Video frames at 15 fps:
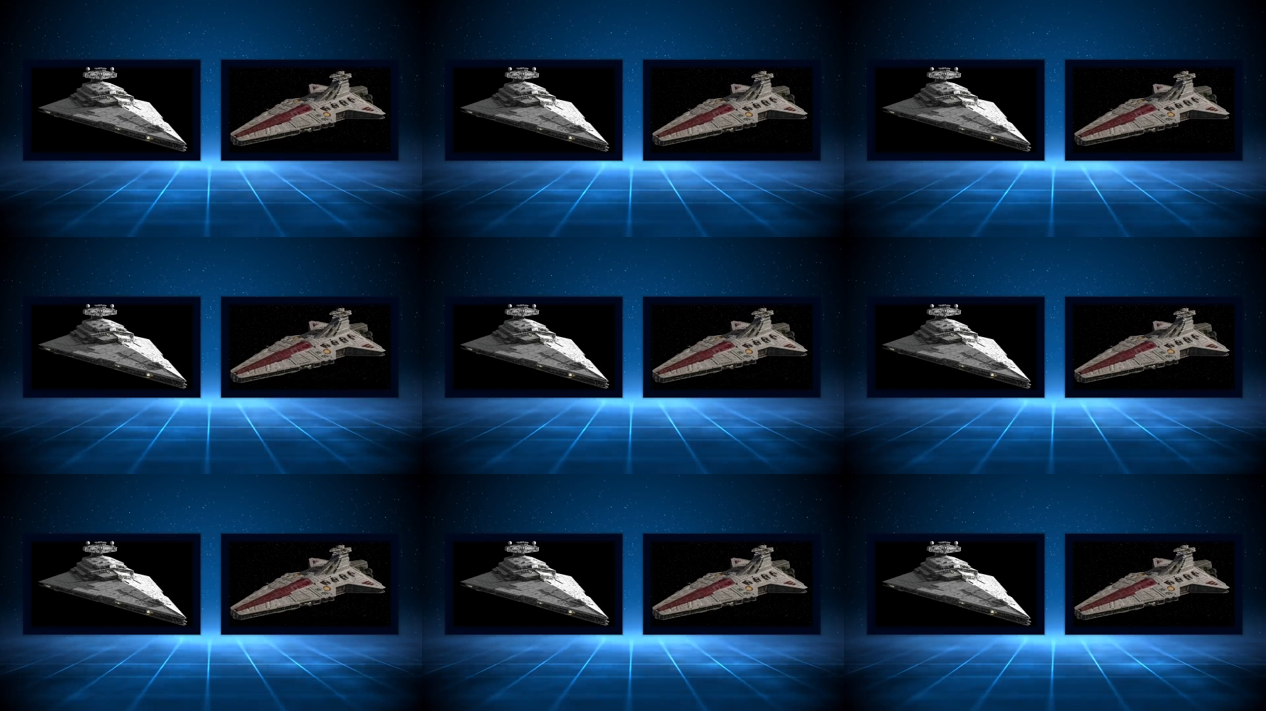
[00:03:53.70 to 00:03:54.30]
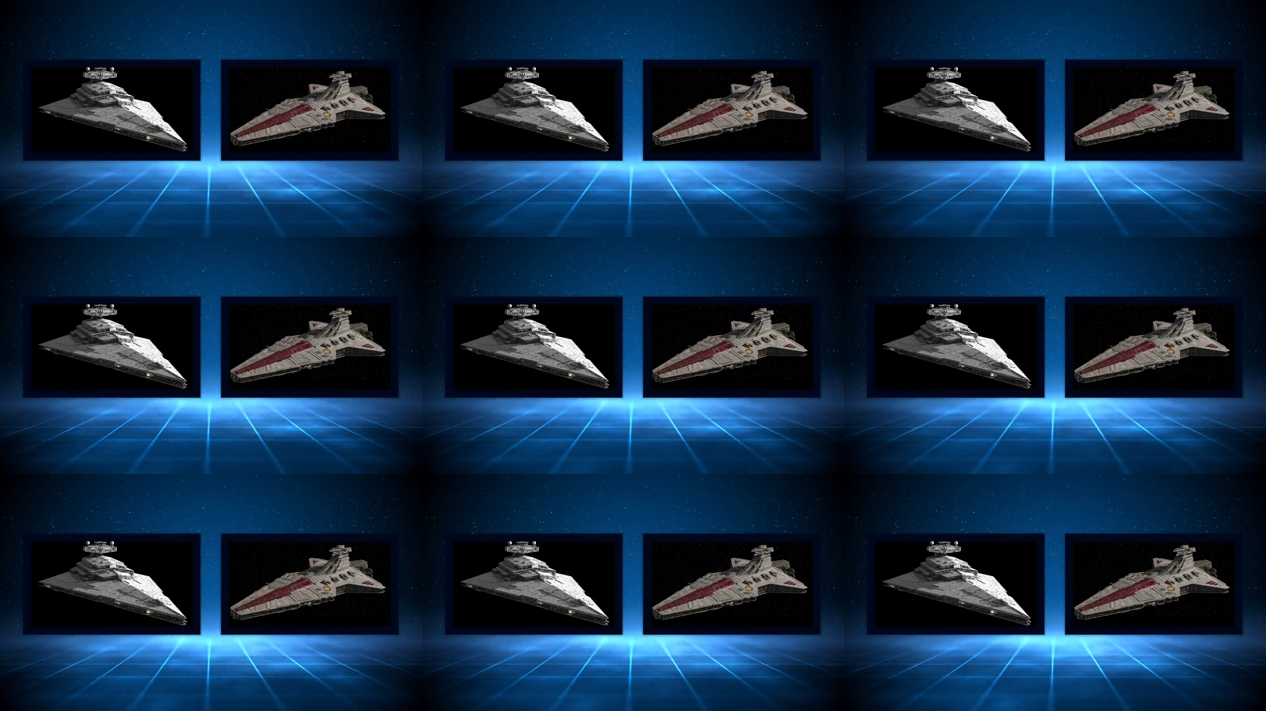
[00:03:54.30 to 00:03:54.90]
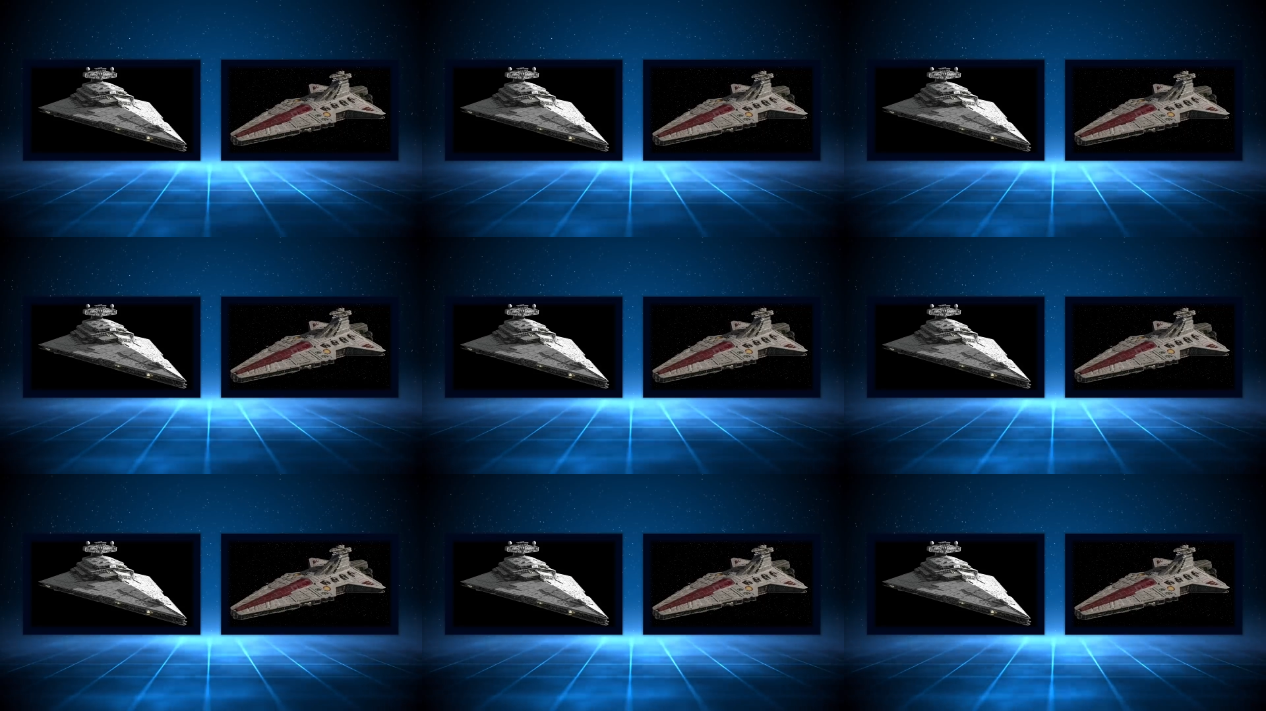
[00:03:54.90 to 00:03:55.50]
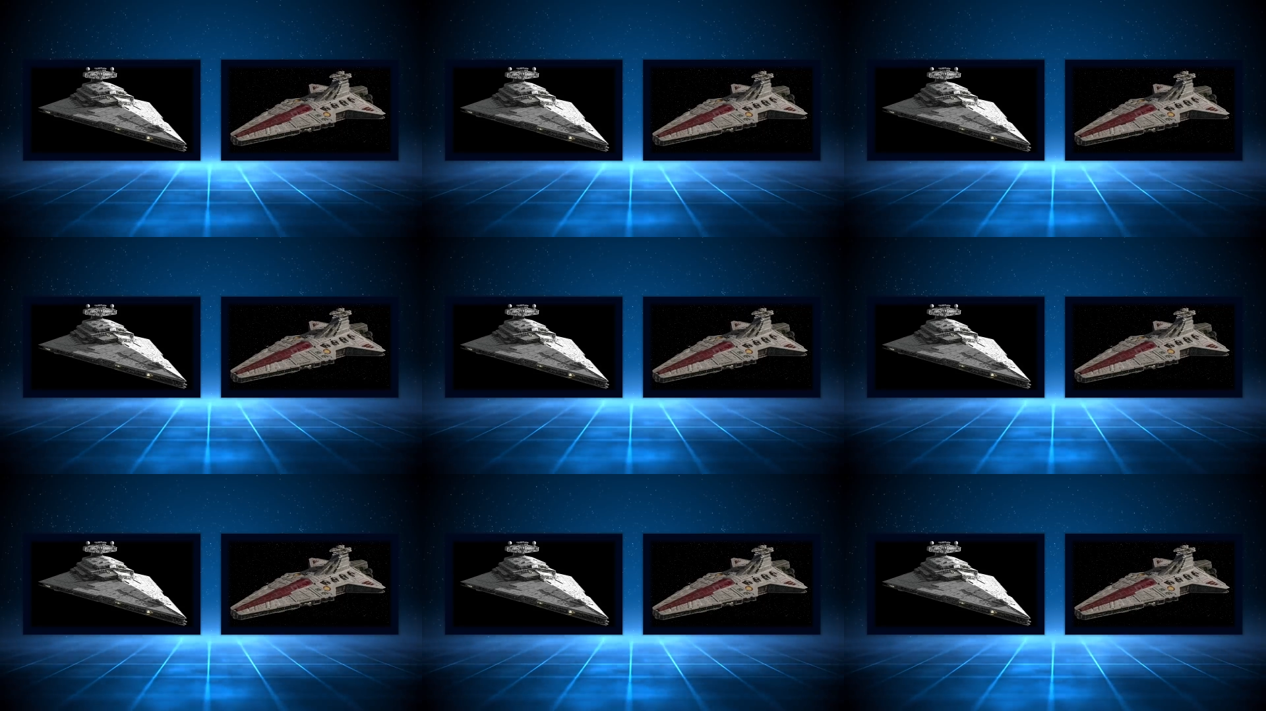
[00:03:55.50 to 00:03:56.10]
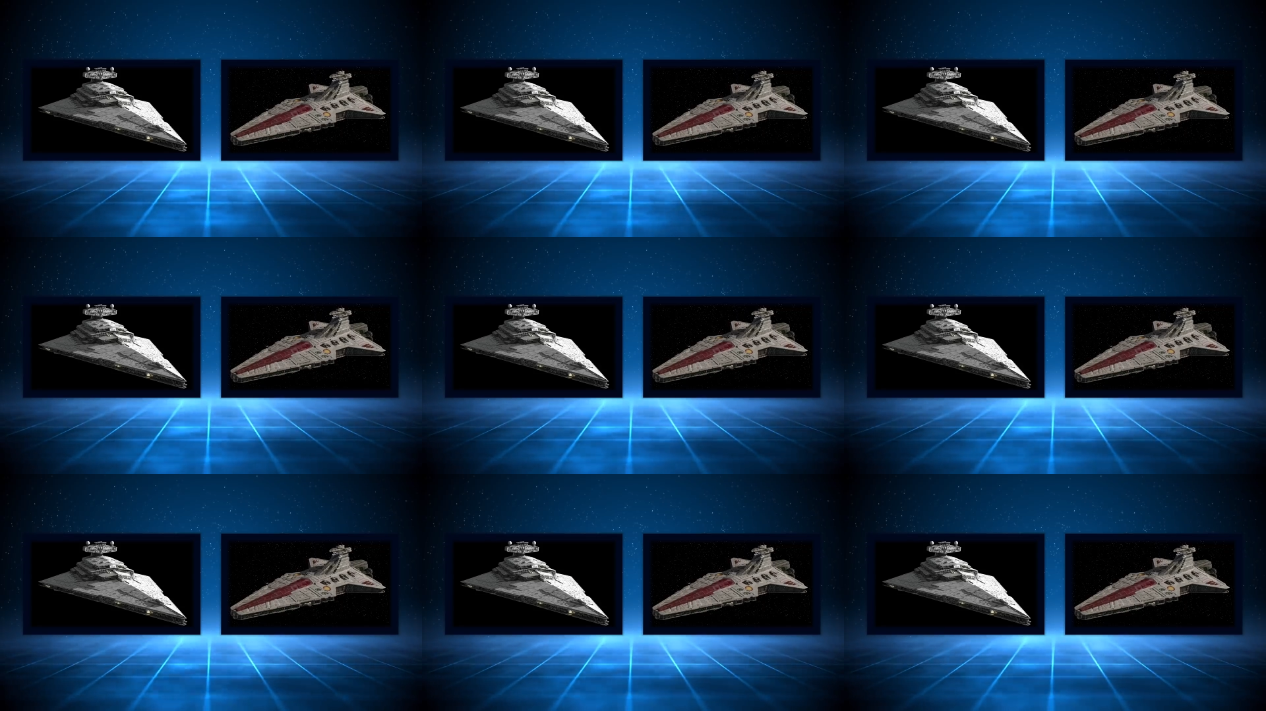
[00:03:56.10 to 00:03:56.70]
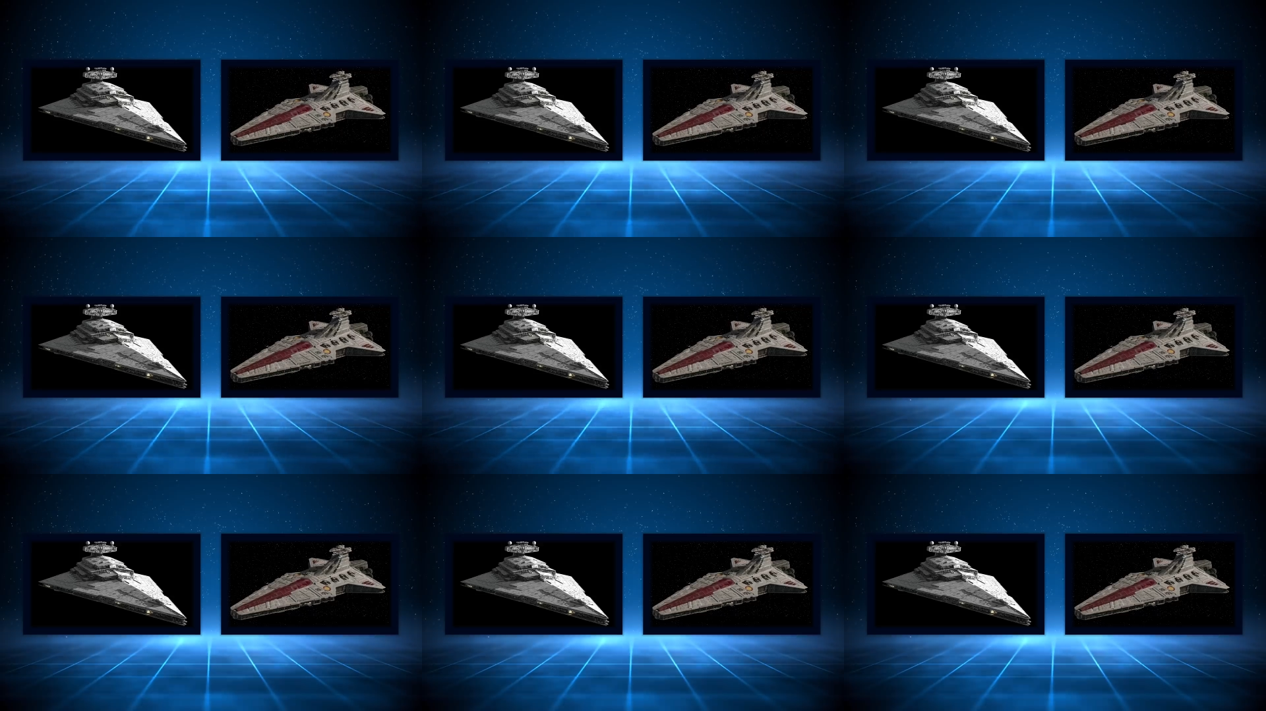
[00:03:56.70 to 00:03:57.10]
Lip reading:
(no speaker visible)